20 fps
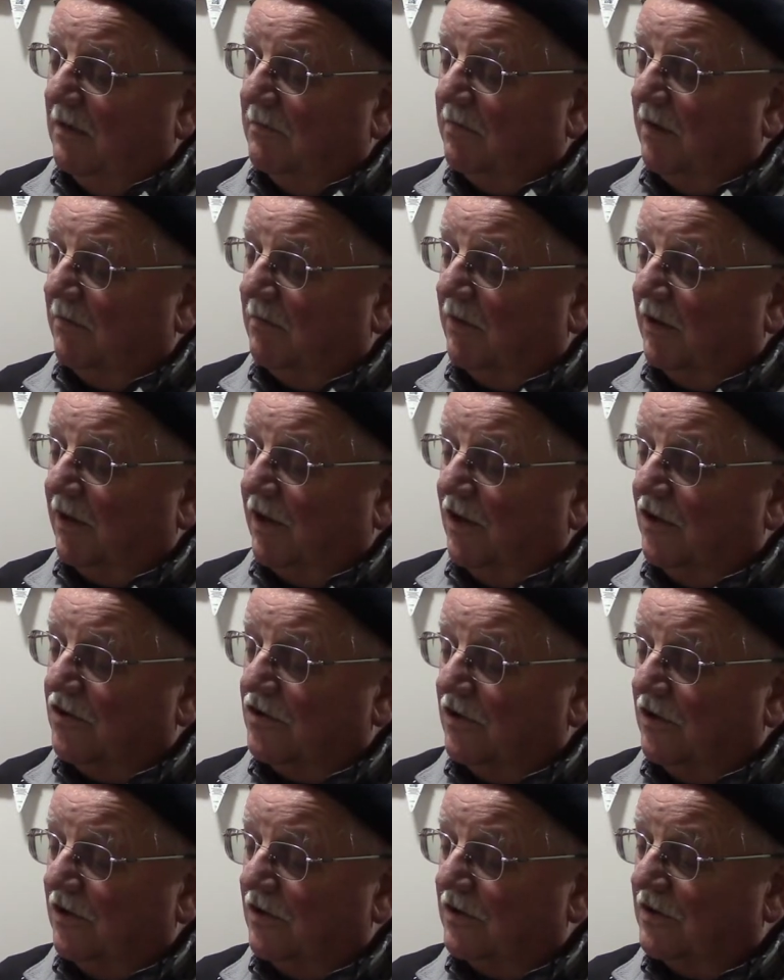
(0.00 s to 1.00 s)

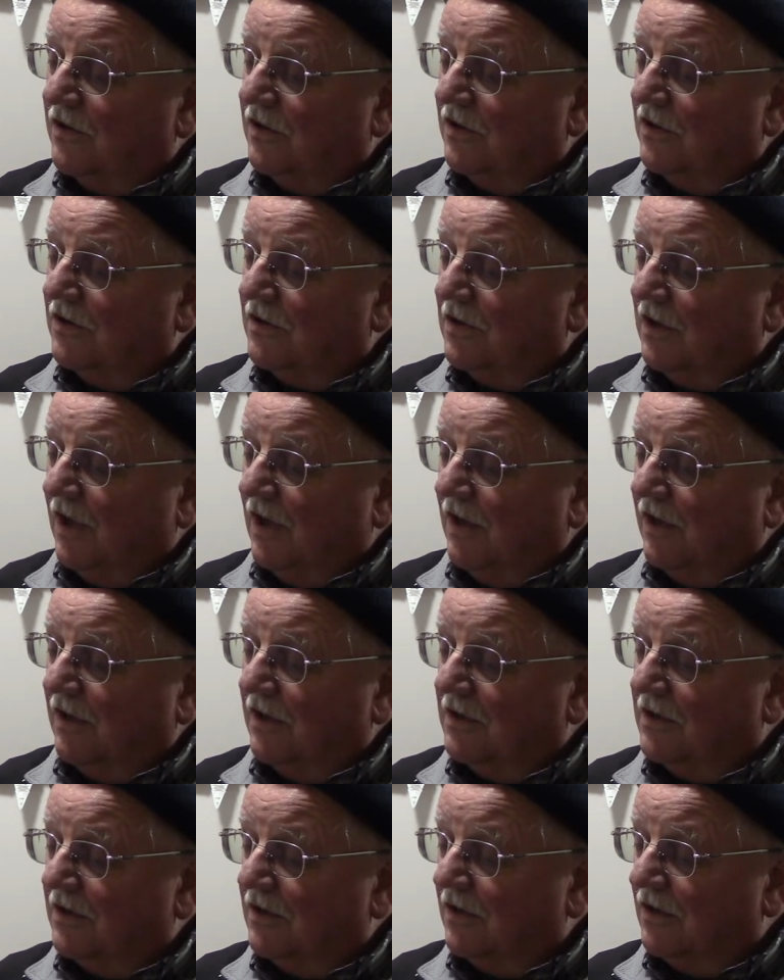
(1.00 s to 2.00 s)
publication this is. Yeah,
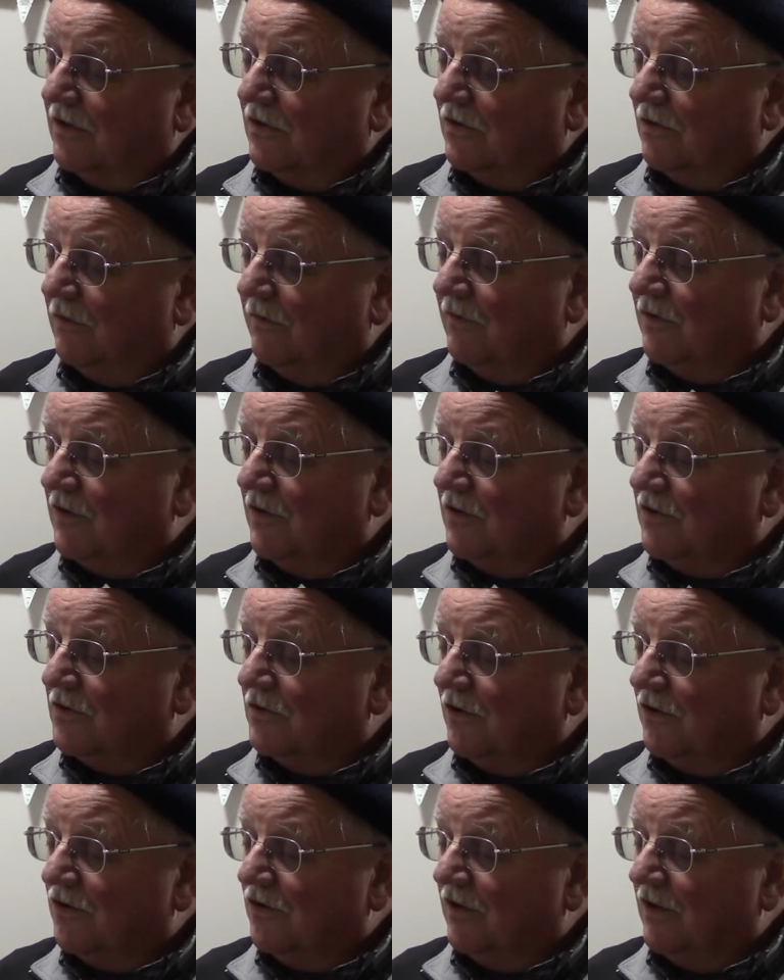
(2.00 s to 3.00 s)
it's service
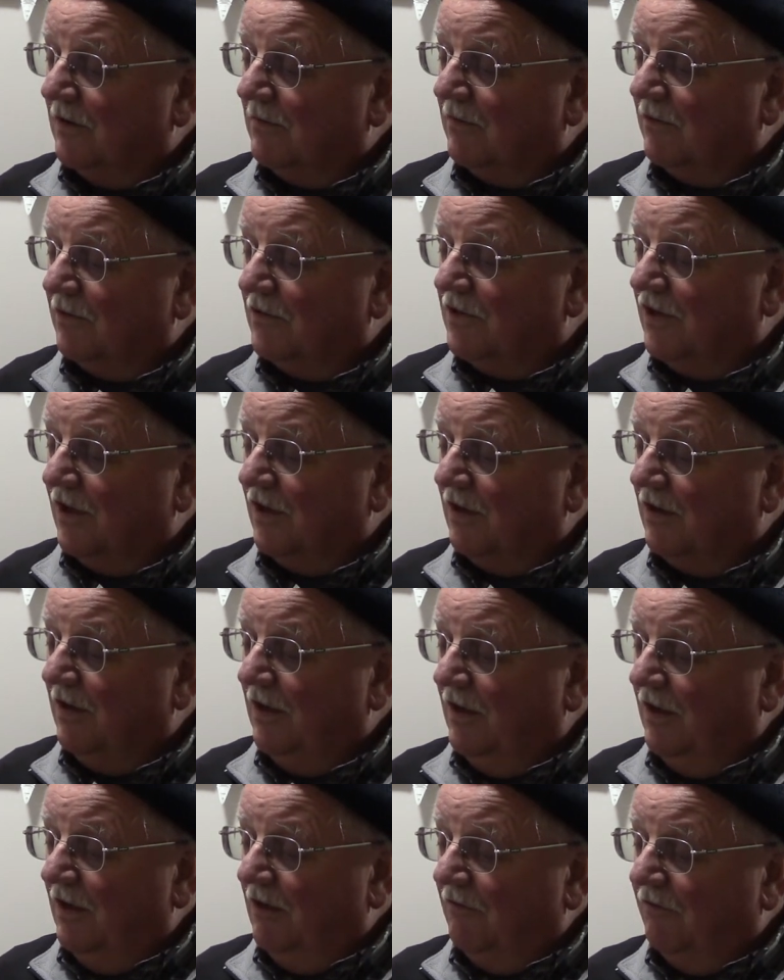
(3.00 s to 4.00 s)
instruction number
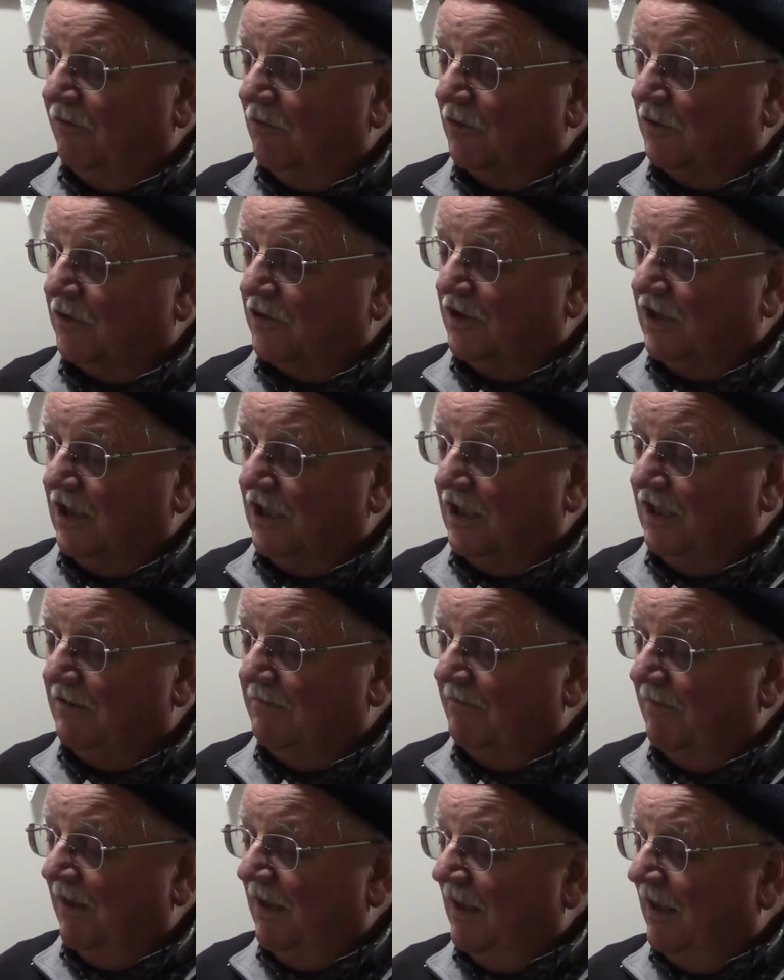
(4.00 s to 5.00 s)

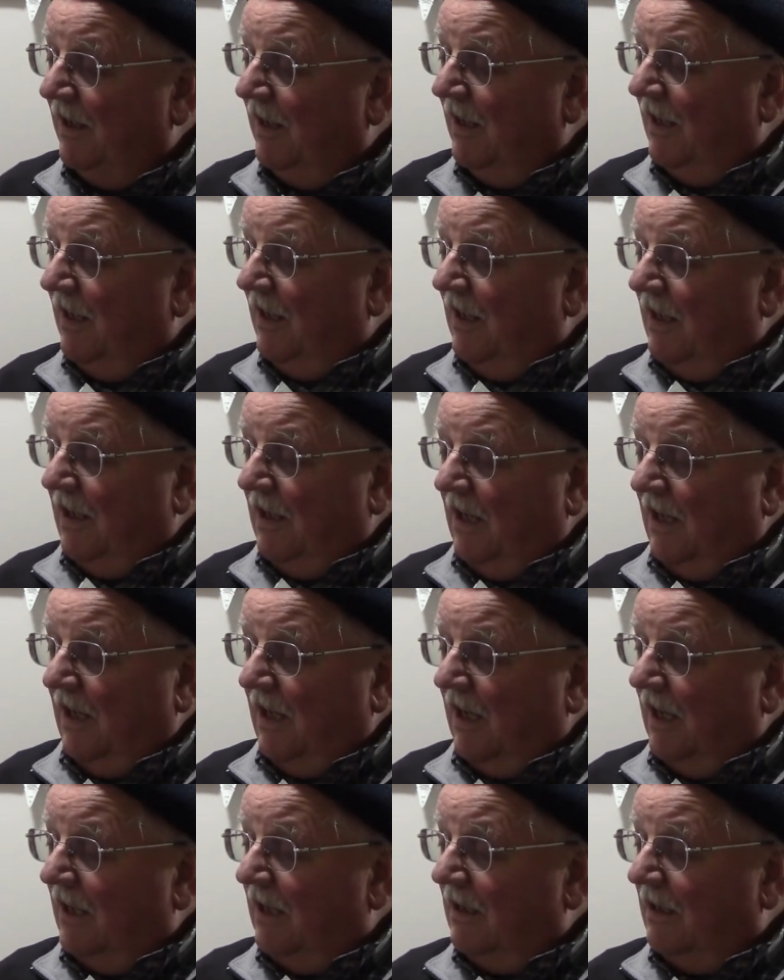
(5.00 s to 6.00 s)
1014.
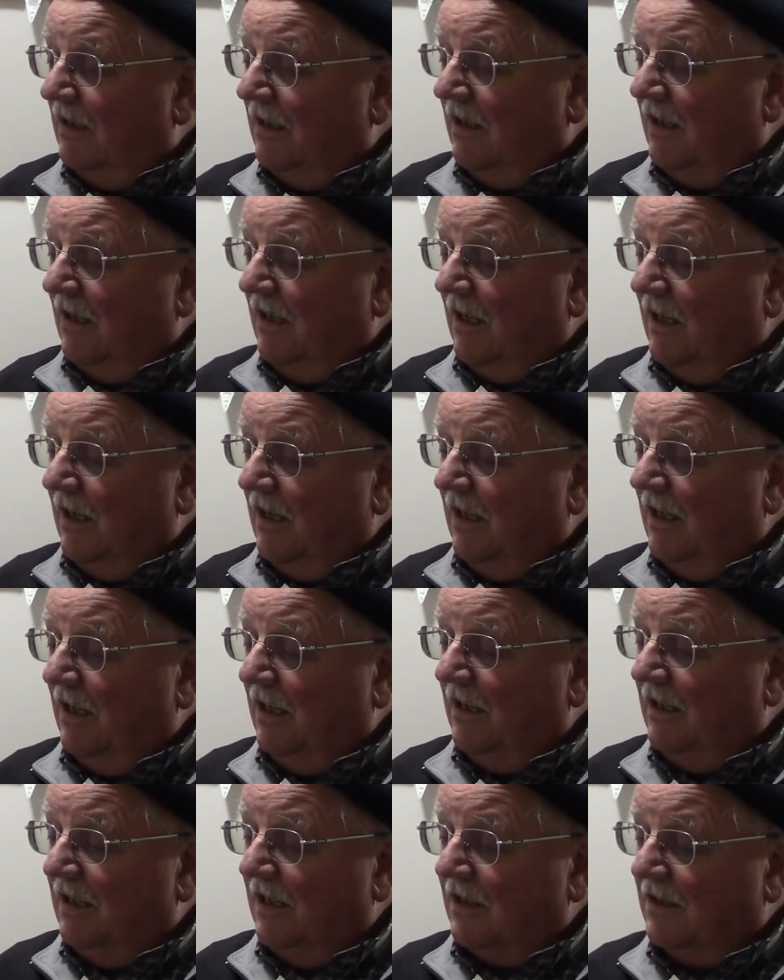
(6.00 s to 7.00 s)
And
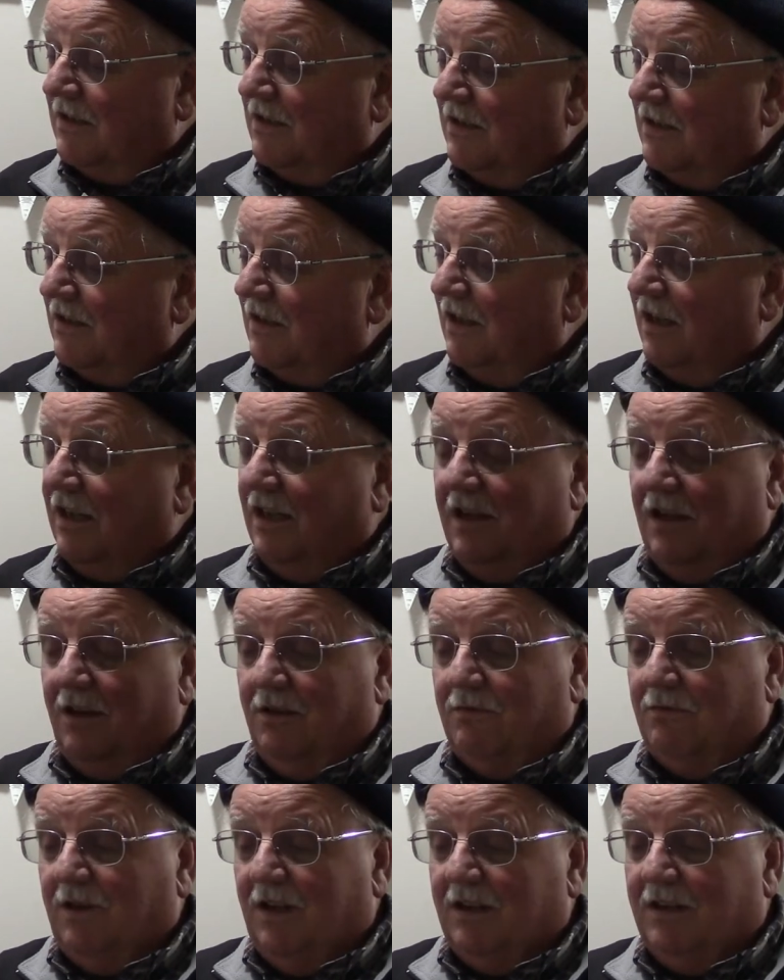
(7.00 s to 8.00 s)
that's,
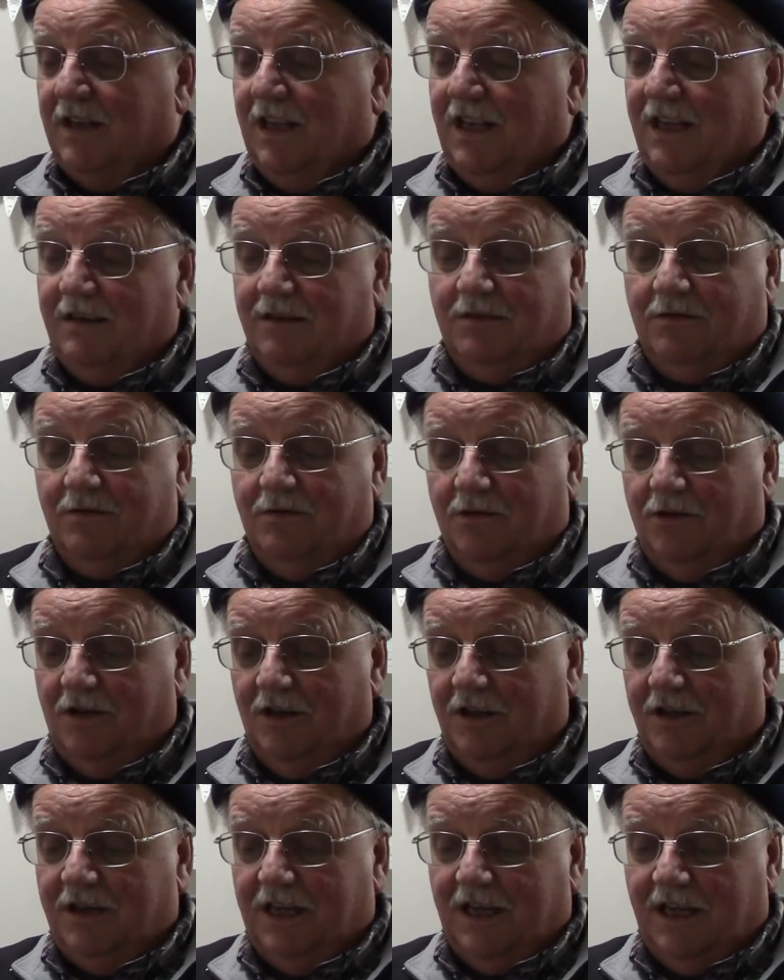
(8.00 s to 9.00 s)
I read that through
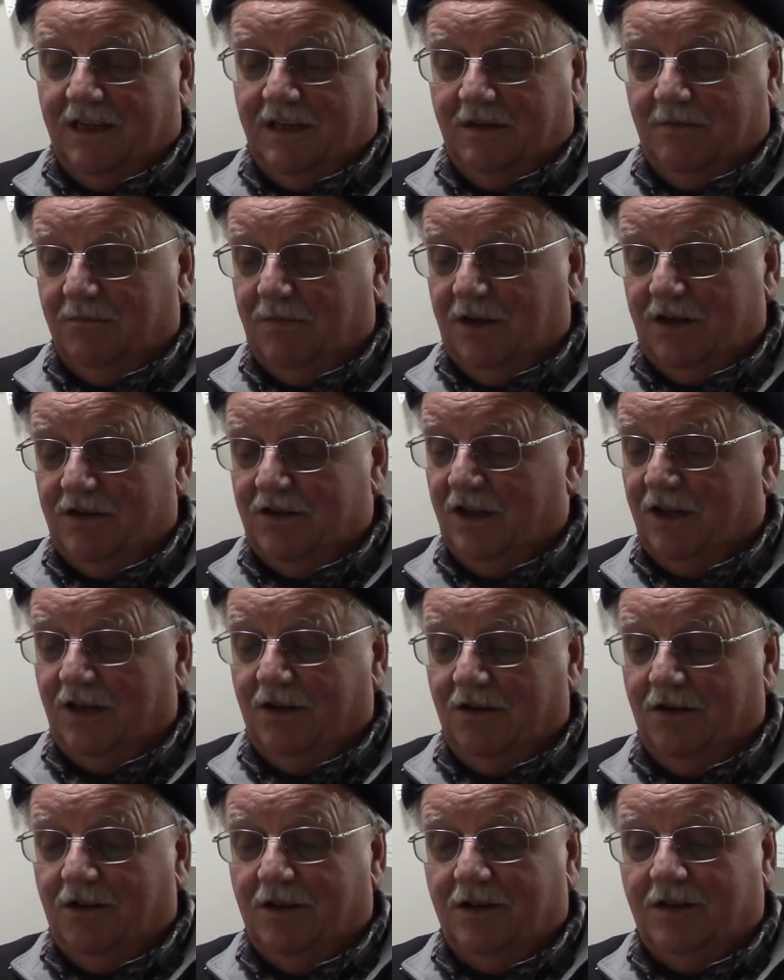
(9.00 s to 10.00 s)
all of that. And
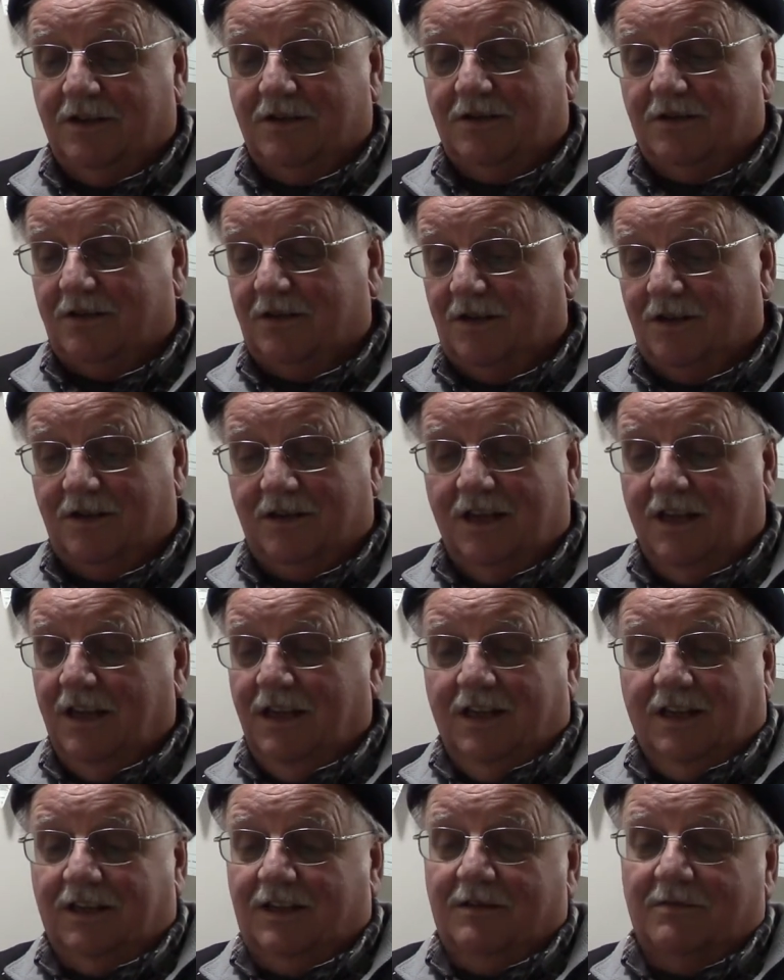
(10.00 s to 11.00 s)
basically all it
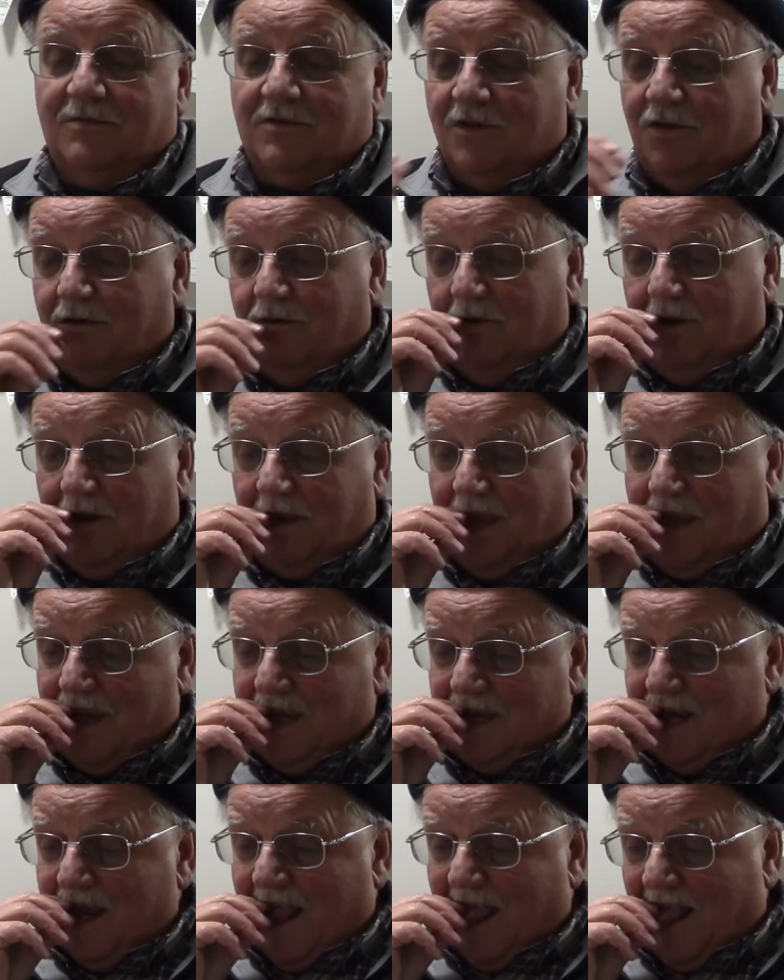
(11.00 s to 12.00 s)
comes out
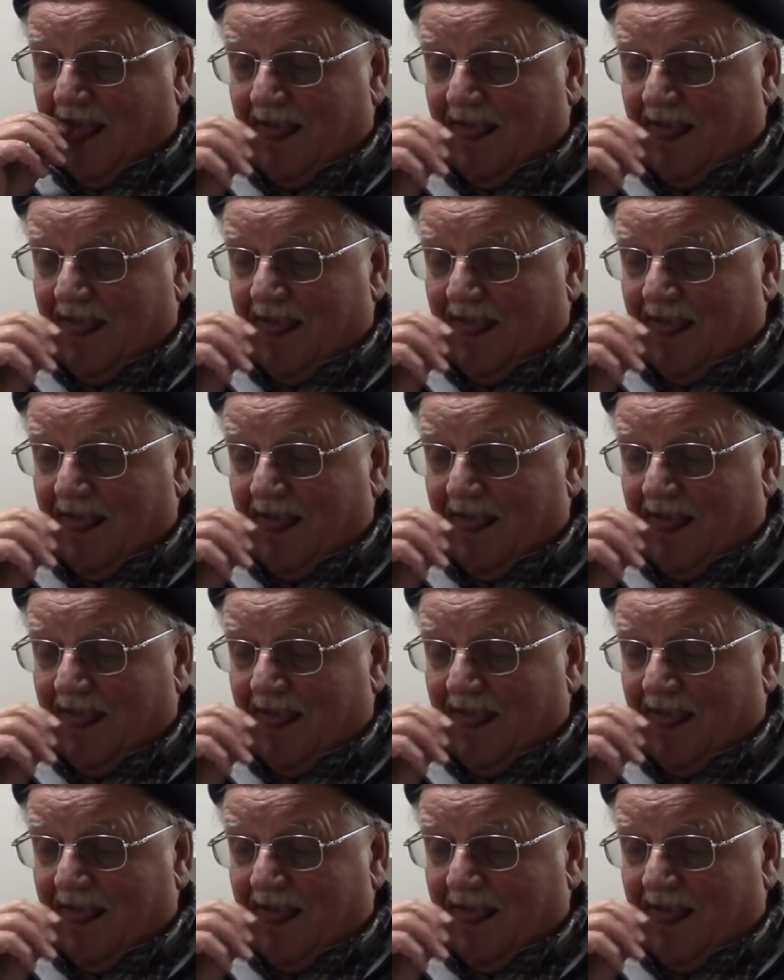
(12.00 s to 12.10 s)
with